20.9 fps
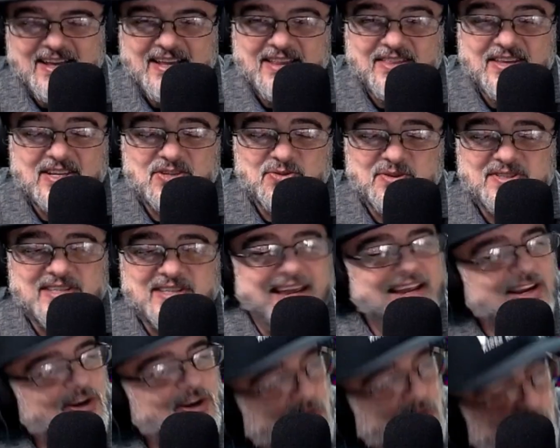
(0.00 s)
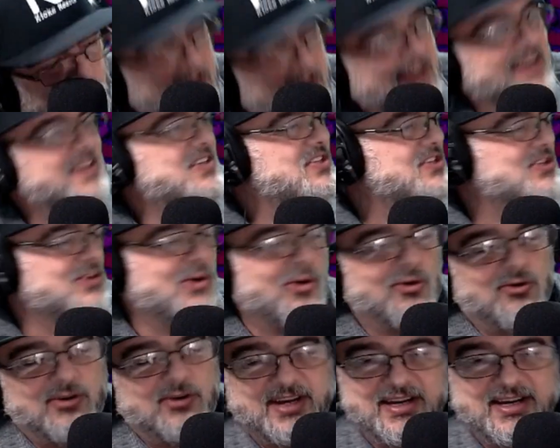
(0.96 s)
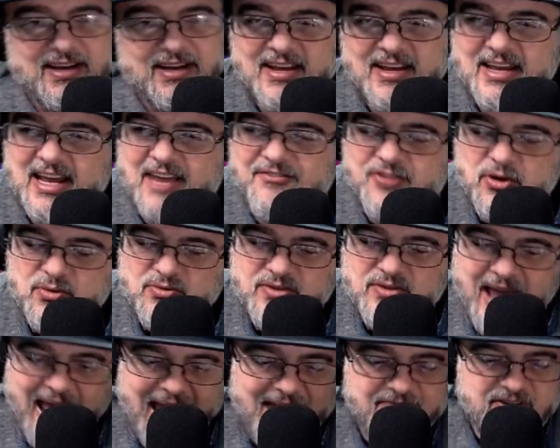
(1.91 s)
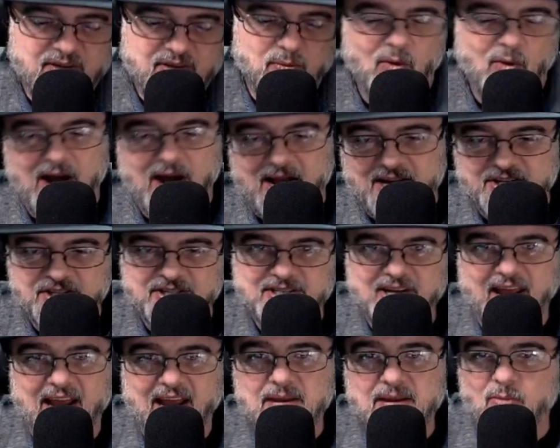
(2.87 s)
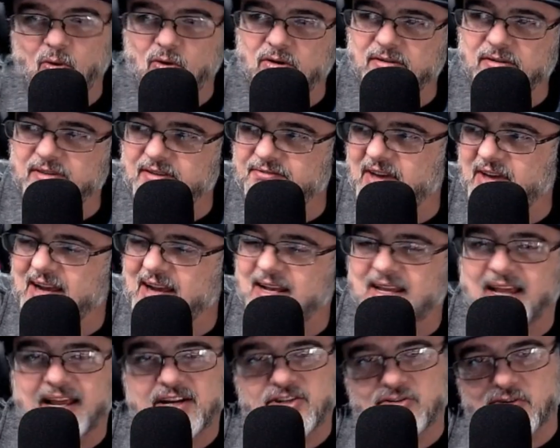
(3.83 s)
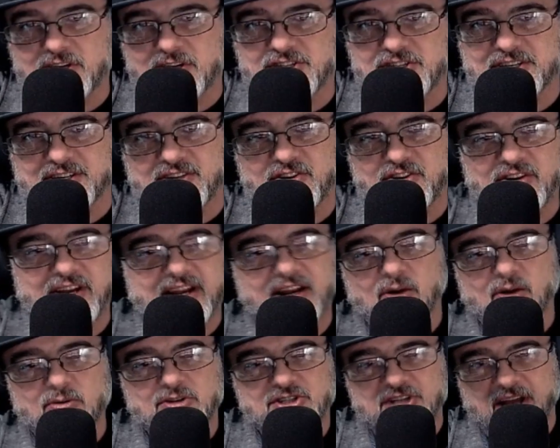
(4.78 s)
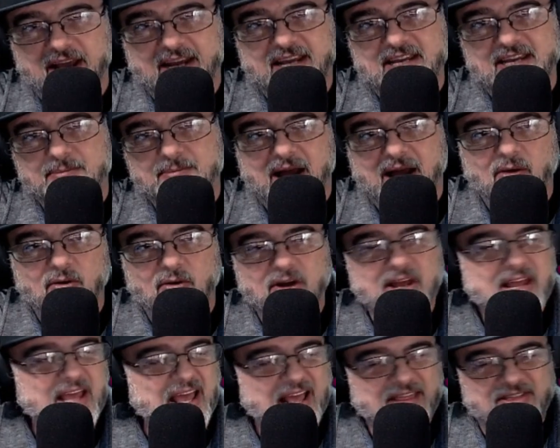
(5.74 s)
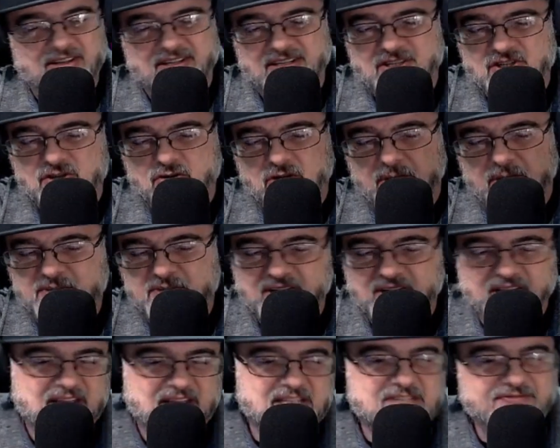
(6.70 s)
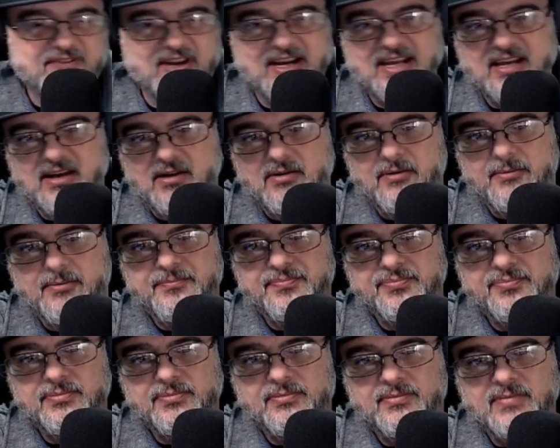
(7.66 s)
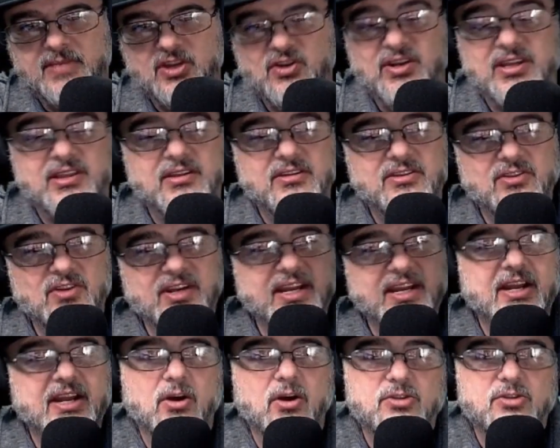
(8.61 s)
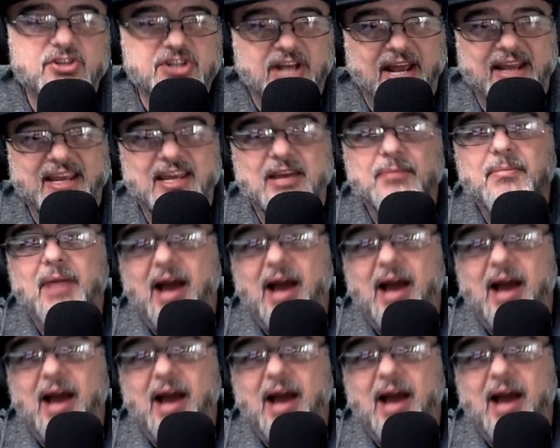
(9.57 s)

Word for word: This was a great story. If you haven't watched any more of The Fat Electrician, you need to go check him out. The description of this video, you, you need to go check him